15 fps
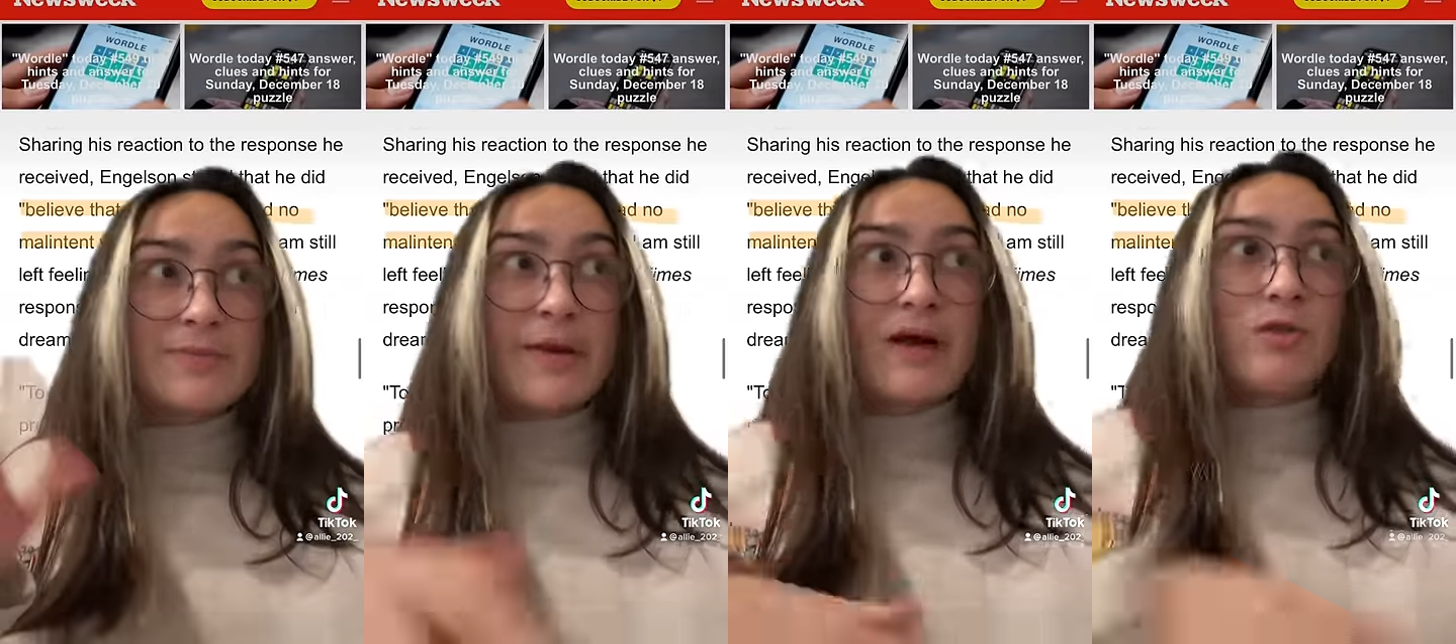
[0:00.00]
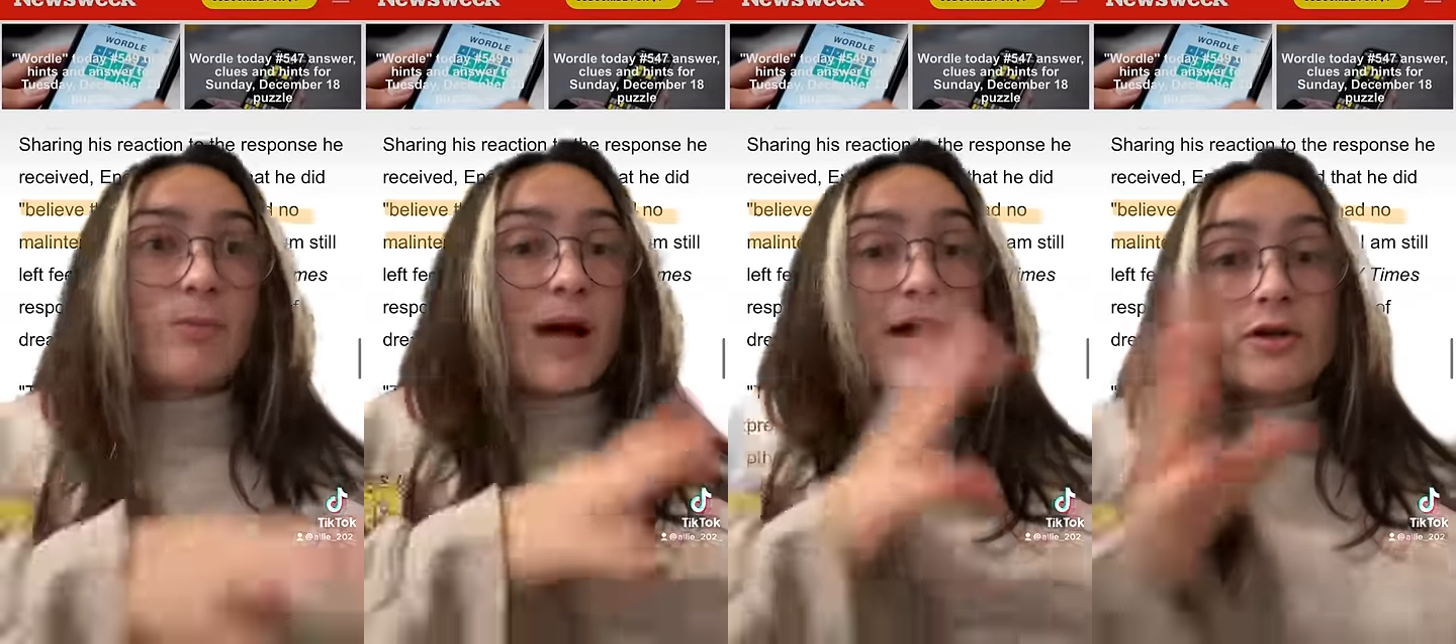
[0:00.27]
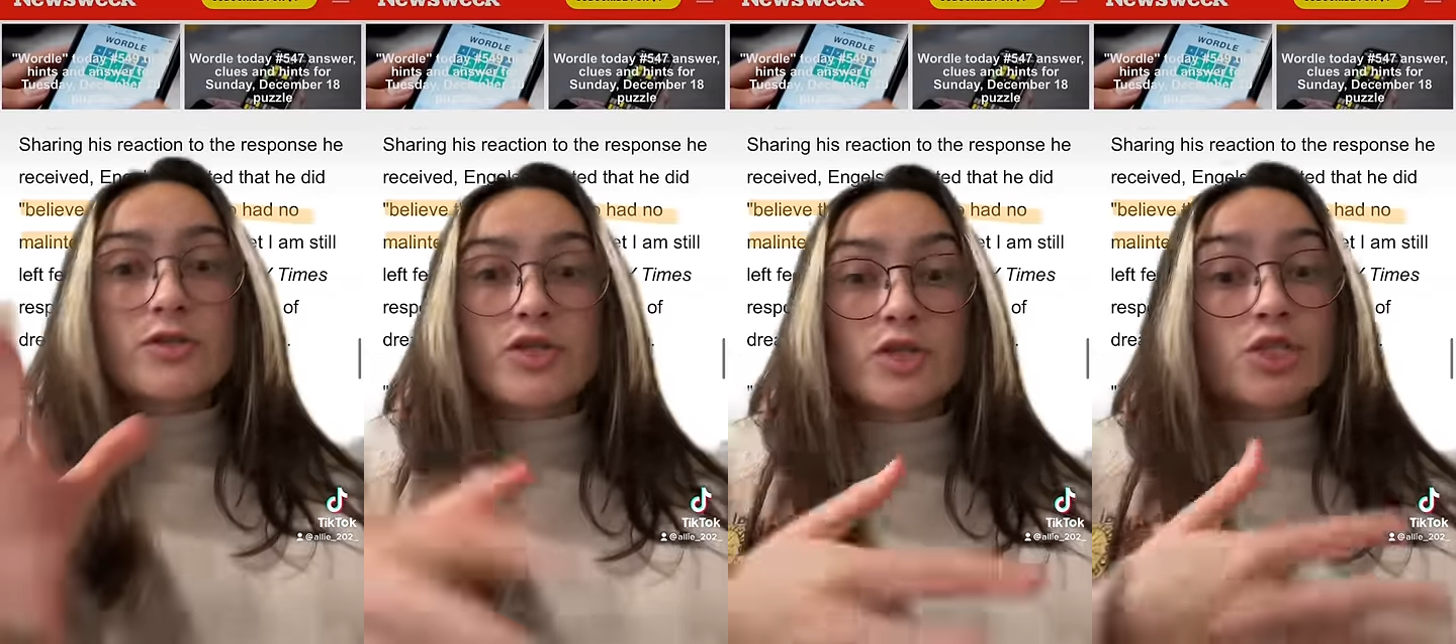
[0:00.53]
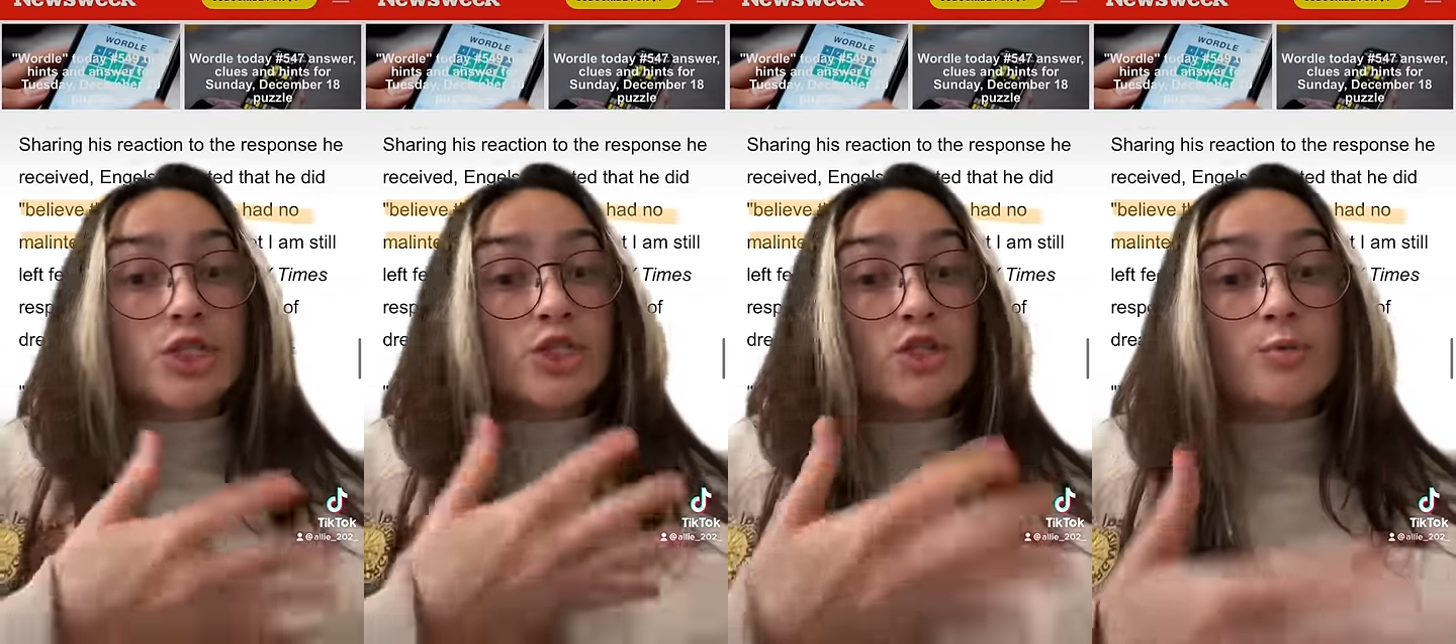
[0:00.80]
Spiral patterns are
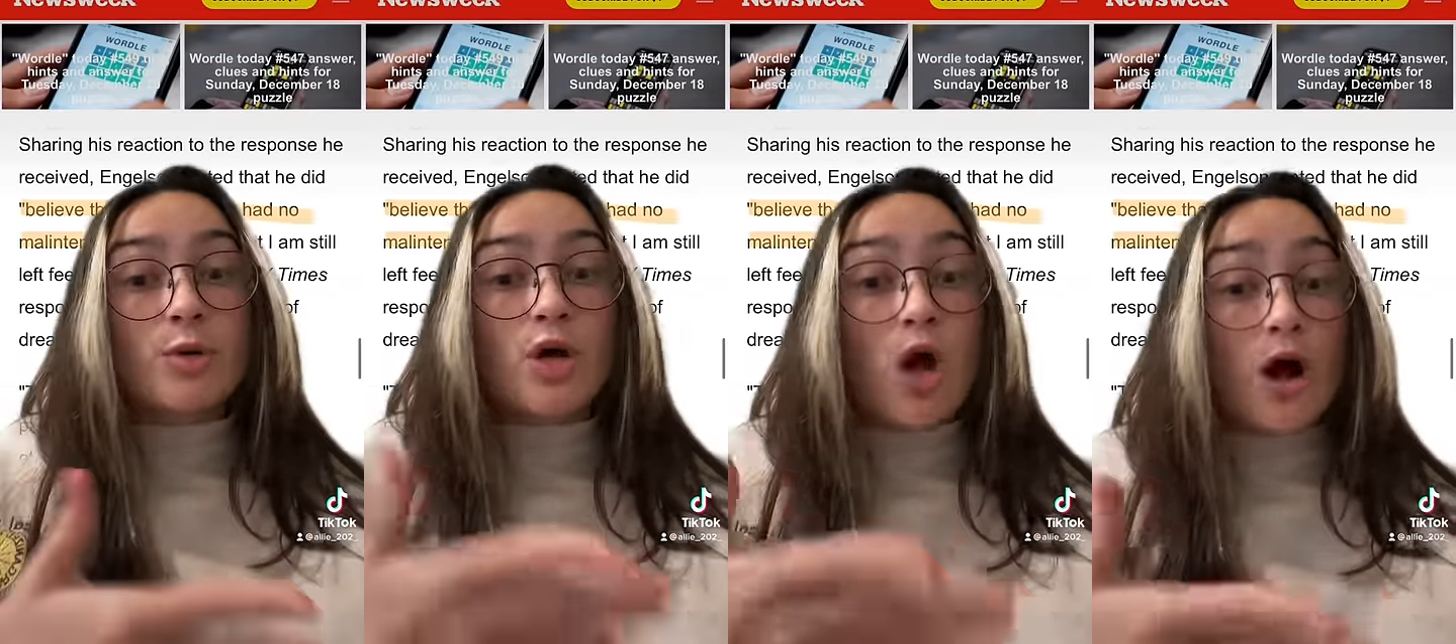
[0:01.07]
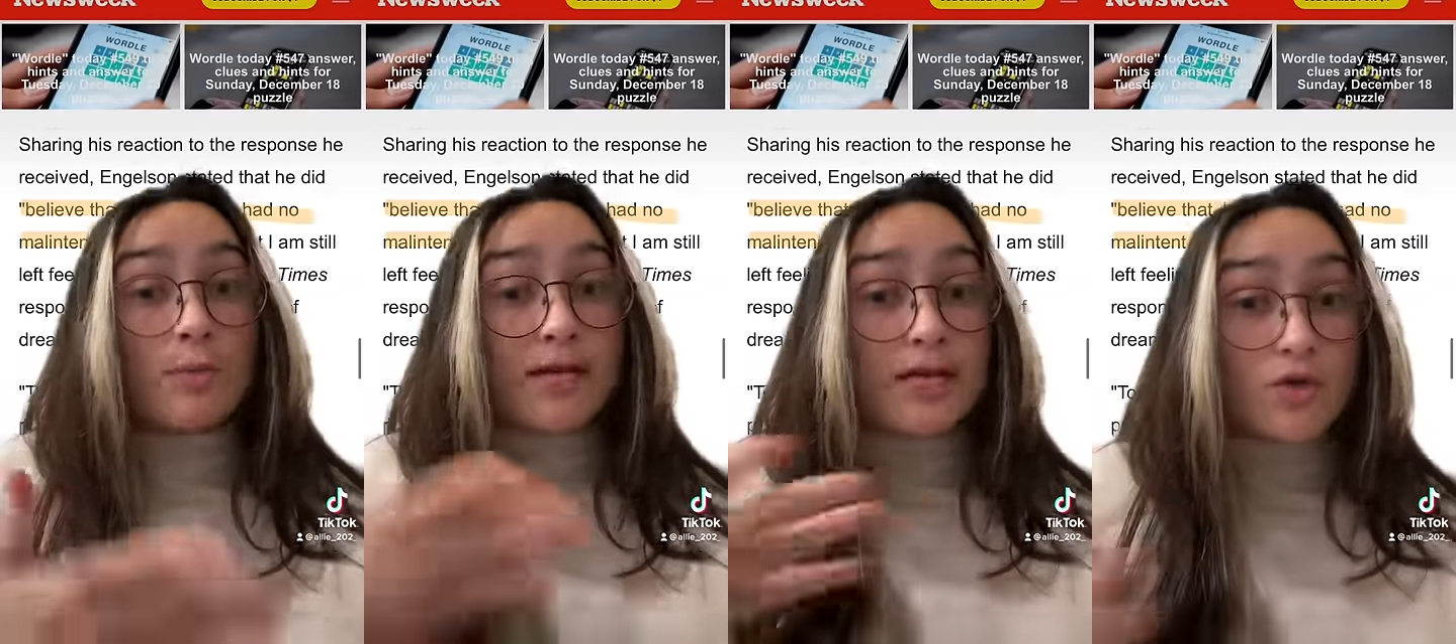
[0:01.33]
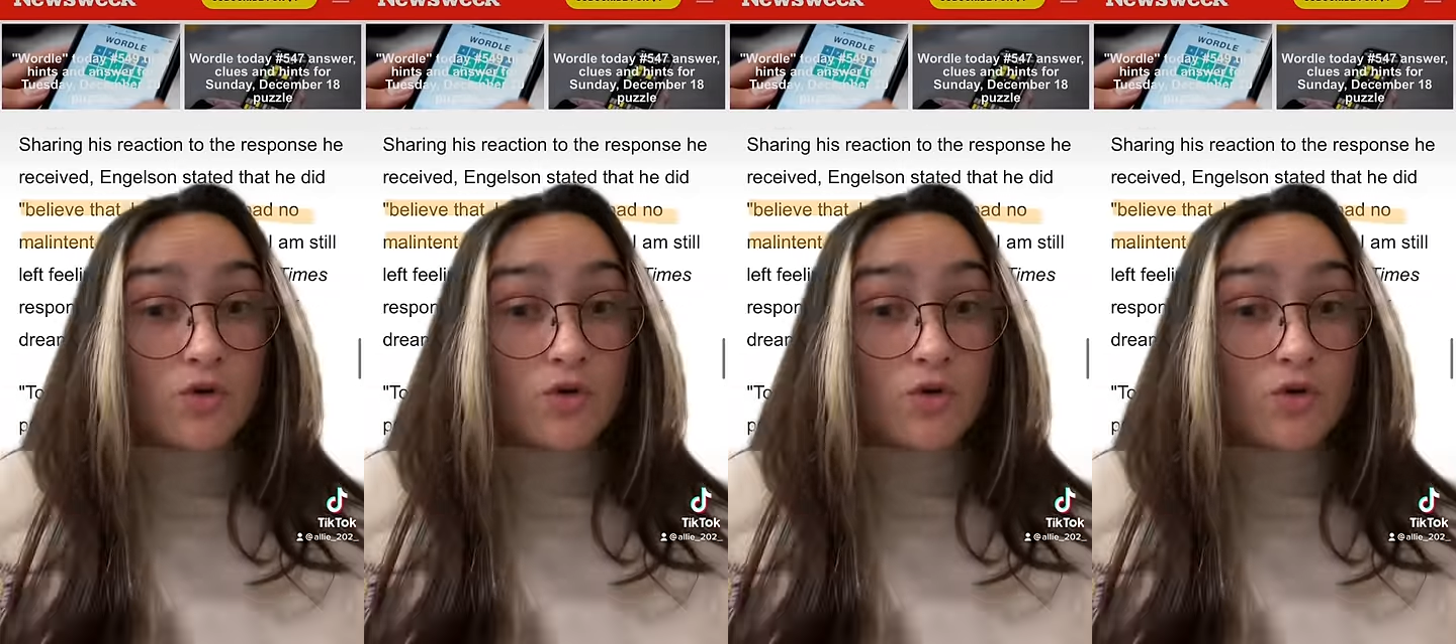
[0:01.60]
just super common in